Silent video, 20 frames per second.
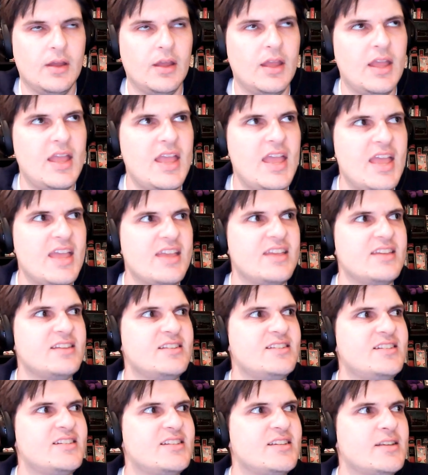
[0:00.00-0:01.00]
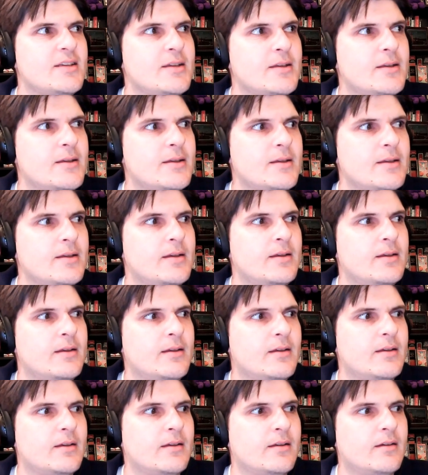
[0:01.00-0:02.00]
is
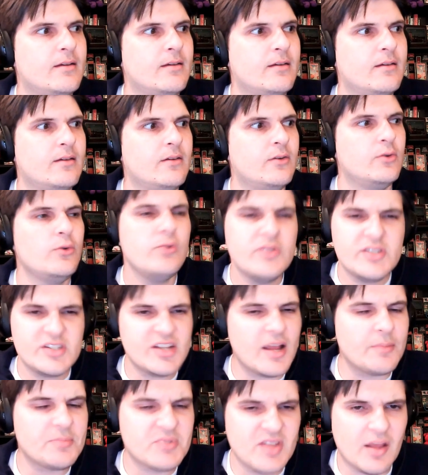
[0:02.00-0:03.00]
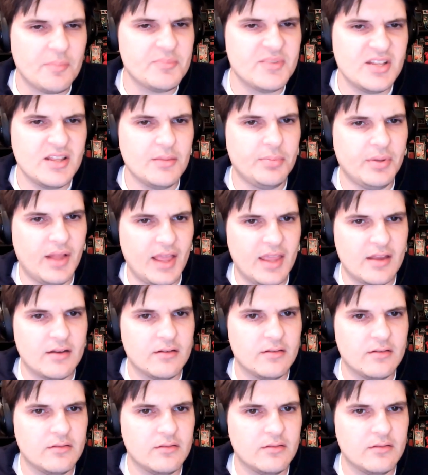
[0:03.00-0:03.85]
who steps up to the plate,